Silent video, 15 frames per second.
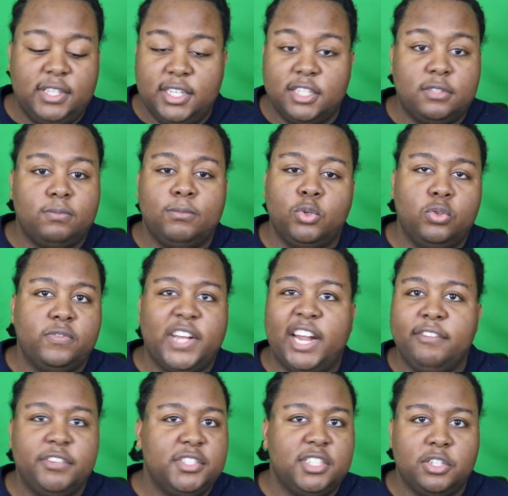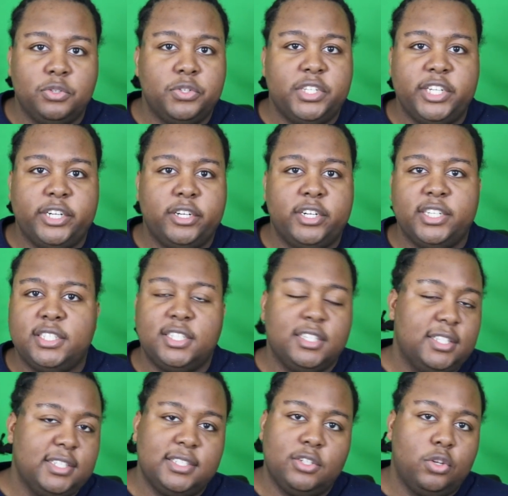this move every single year
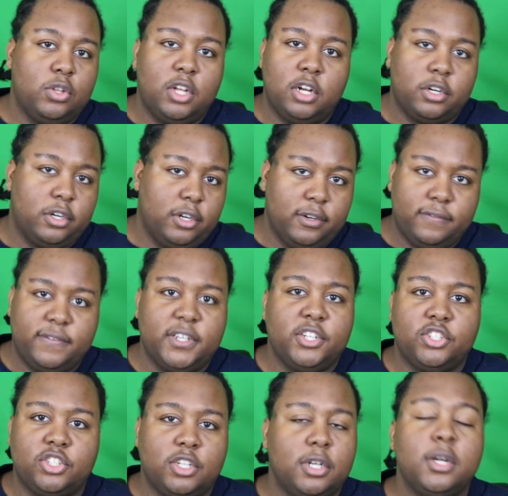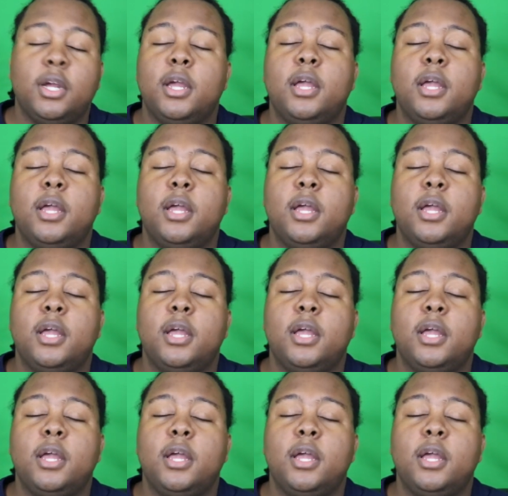until it's no longer her finisher.